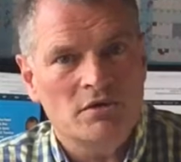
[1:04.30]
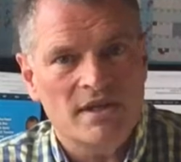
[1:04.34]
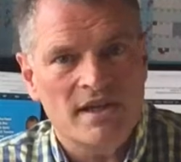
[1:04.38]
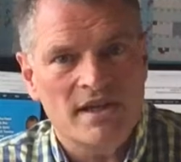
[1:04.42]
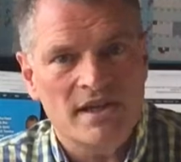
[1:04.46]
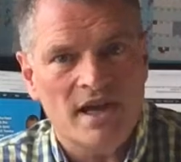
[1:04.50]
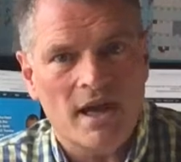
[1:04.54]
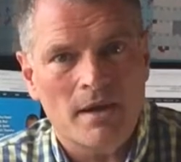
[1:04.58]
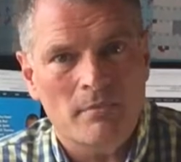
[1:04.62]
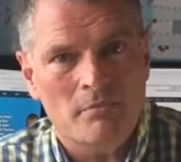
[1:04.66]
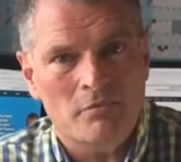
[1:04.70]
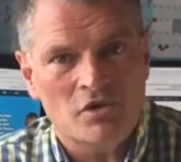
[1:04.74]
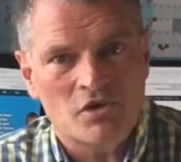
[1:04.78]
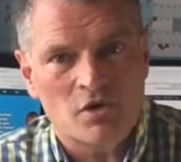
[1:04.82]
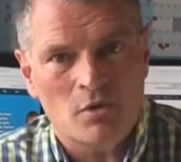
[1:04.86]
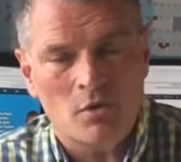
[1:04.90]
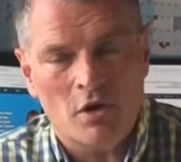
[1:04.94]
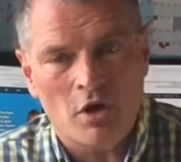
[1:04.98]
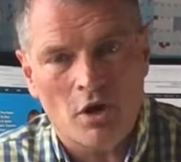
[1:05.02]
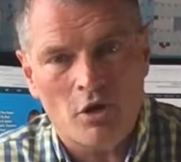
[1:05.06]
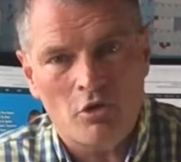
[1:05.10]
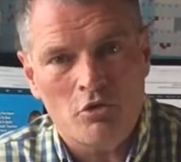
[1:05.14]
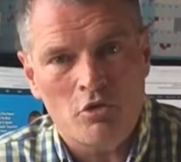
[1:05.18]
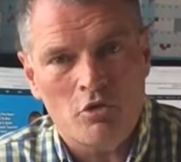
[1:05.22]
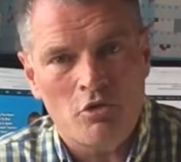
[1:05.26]
decamp to a
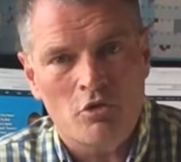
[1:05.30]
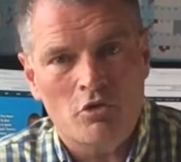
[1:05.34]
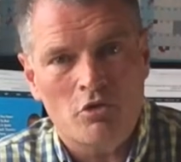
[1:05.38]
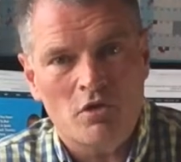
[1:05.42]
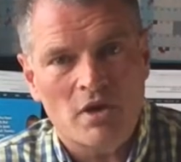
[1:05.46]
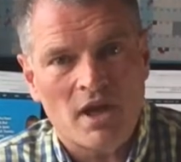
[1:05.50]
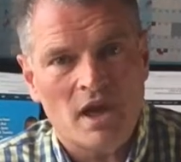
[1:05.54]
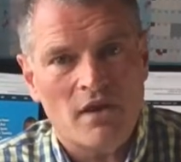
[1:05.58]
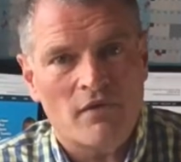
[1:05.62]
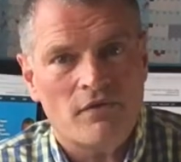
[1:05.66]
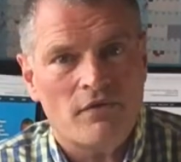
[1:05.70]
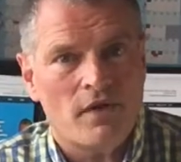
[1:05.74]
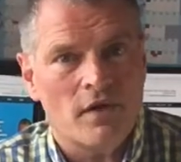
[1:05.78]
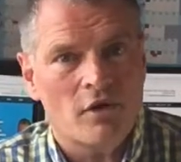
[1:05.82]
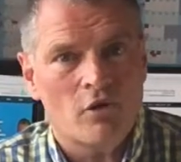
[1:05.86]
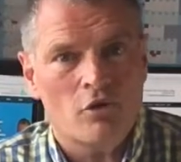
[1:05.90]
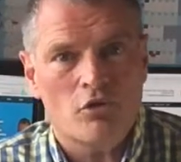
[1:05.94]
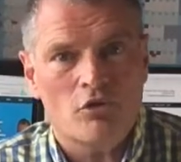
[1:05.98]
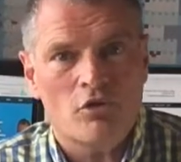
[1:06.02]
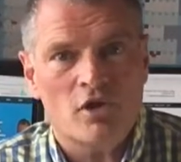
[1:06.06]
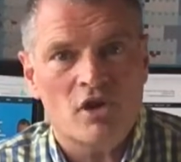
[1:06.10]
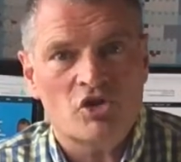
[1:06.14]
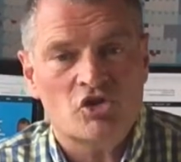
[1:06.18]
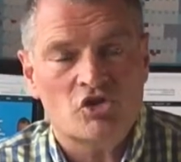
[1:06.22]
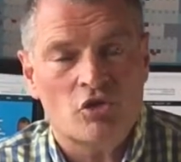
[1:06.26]
local cafe or
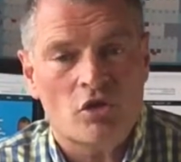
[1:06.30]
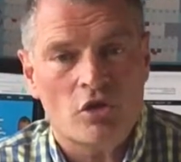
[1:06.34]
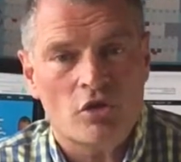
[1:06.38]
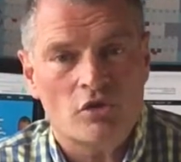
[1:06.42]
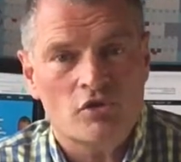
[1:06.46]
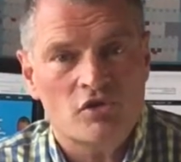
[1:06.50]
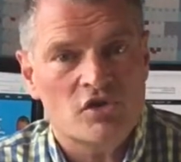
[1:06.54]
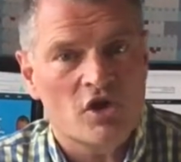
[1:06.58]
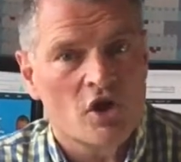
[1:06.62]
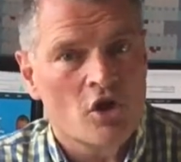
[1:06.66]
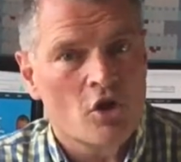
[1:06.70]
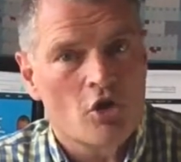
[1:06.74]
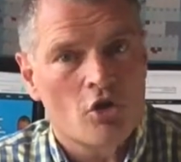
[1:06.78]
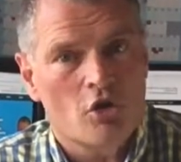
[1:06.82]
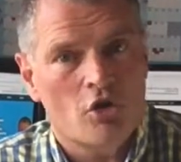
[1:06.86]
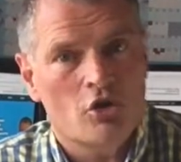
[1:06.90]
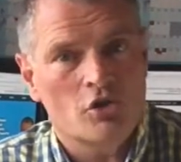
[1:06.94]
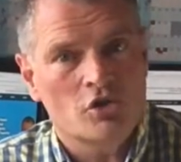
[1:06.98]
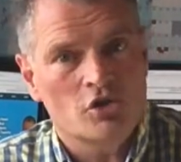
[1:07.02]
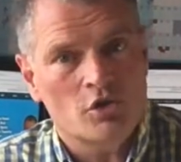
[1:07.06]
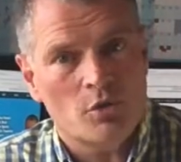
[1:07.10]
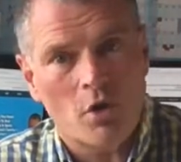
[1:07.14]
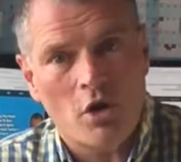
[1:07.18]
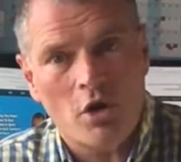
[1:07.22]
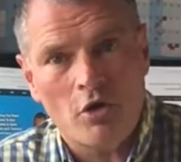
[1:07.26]
restaurant
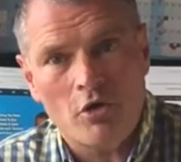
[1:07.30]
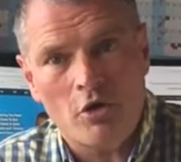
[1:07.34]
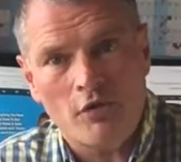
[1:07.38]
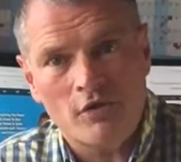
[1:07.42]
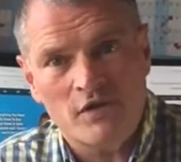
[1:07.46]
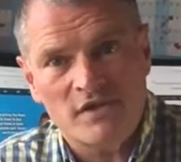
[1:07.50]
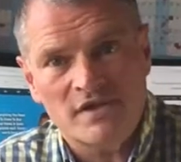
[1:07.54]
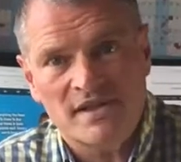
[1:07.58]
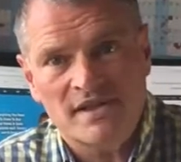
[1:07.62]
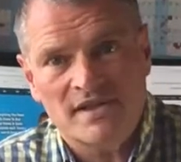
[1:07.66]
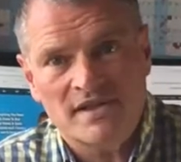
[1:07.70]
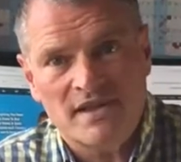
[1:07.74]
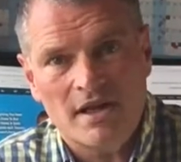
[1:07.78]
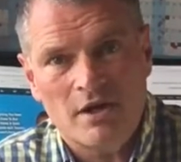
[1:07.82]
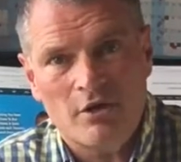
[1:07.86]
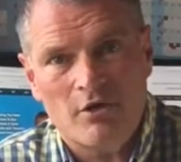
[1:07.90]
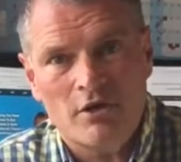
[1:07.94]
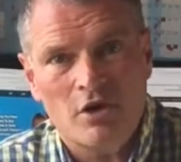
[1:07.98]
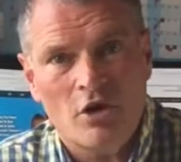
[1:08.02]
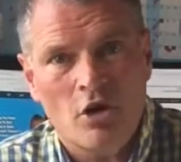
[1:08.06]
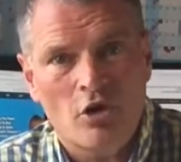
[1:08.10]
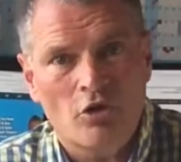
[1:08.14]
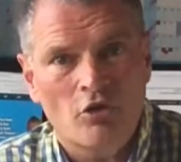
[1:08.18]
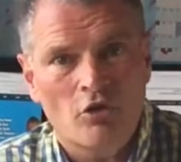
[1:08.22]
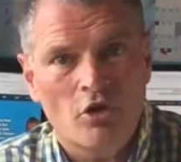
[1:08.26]
or to our offices here
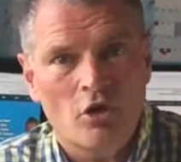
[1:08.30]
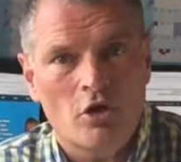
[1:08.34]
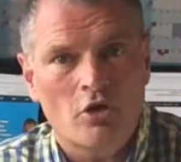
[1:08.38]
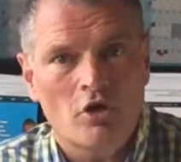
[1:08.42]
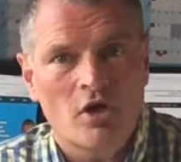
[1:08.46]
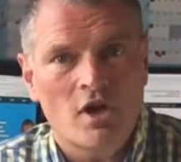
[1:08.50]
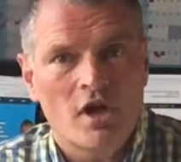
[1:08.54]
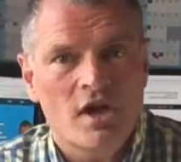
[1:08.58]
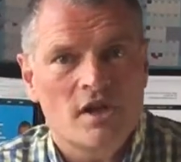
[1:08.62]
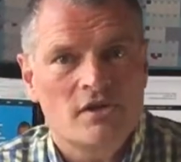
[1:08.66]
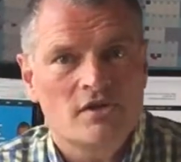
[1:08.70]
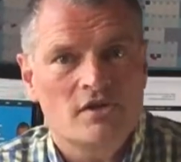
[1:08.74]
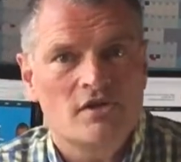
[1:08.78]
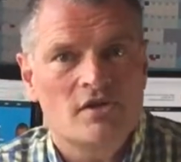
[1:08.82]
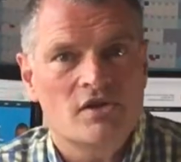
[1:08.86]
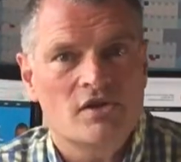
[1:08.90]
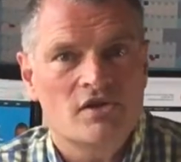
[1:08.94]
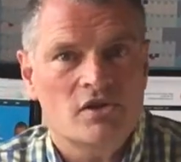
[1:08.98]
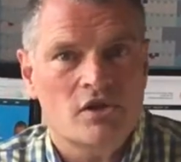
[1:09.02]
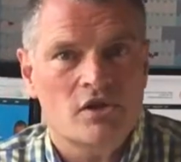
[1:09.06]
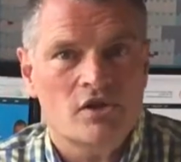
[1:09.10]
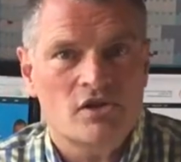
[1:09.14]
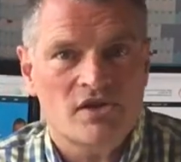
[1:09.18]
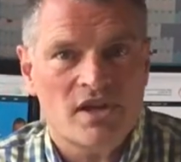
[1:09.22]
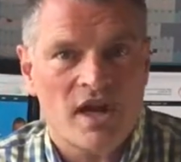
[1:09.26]
in Hondon to
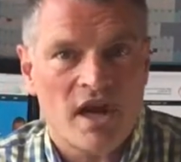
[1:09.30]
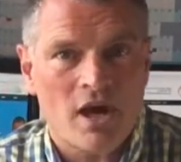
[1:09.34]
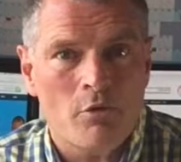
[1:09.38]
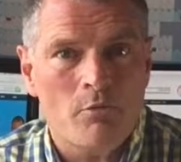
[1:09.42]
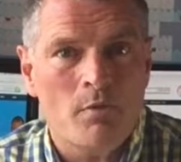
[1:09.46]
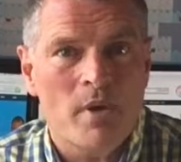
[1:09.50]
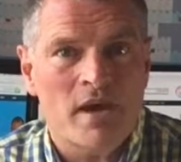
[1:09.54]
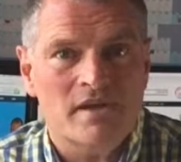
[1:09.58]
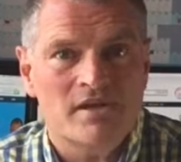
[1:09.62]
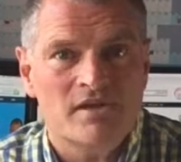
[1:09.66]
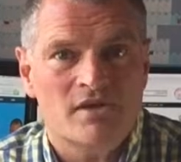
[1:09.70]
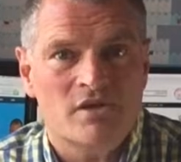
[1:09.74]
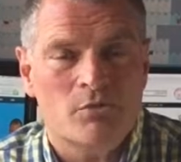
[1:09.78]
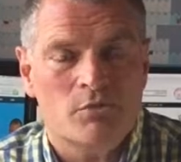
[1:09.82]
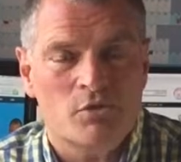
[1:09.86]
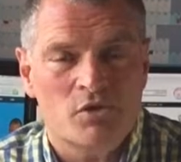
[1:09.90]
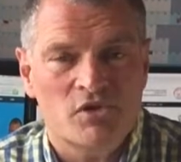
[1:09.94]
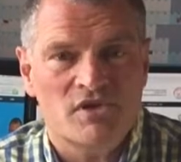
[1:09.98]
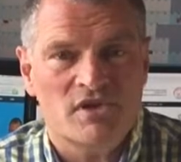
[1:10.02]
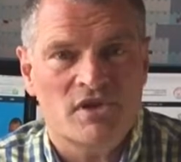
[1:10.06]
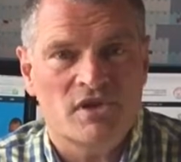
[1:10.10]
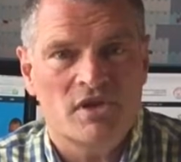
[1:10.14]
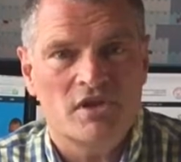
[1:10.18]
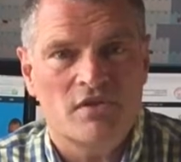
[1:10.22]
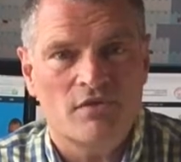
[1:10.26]
discuss how best to
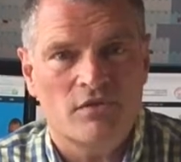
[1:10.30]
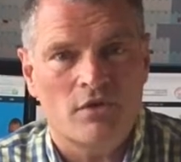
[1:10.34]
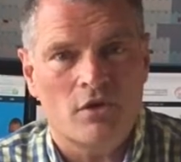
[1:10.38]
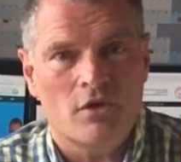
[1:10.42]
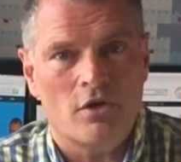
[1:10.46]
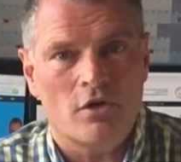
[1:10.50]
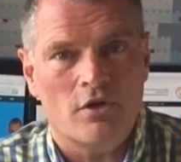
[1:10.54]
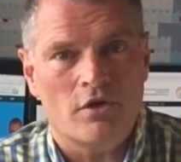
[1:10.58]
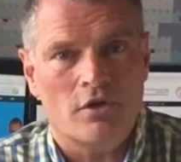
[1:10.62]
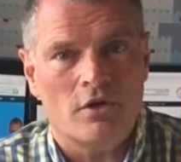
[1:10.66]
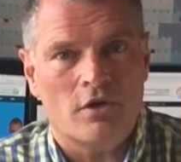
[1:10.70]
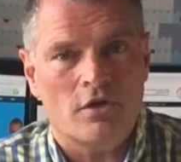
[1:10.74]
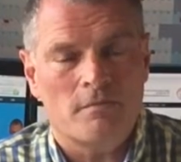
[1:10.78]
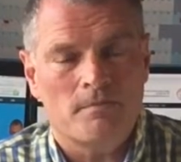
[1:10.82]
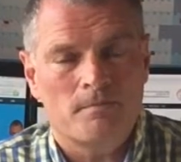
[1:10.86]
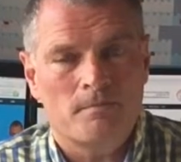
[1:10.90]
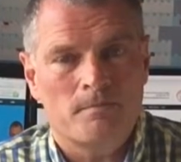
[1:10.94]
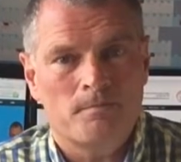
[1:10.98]
proceed further.